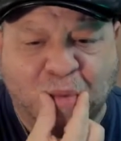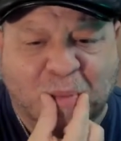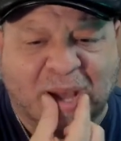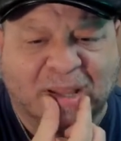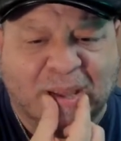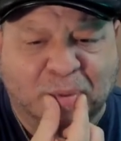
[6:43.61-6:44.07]
my
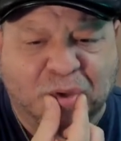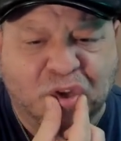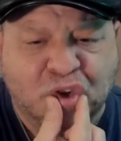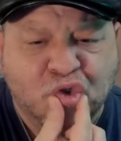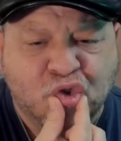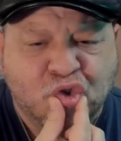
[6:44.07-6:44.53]
lips
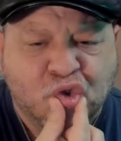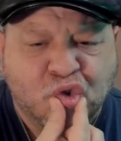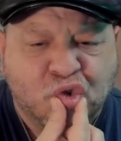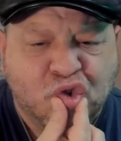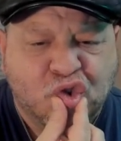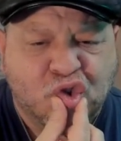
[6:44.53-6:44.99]

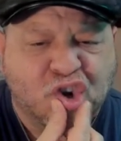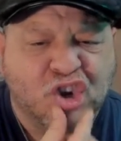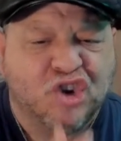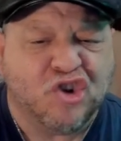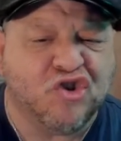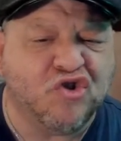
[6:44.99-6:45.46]
so I
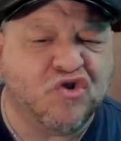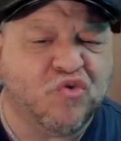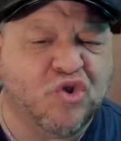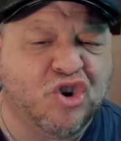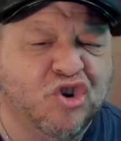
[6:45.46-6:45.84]
get just one.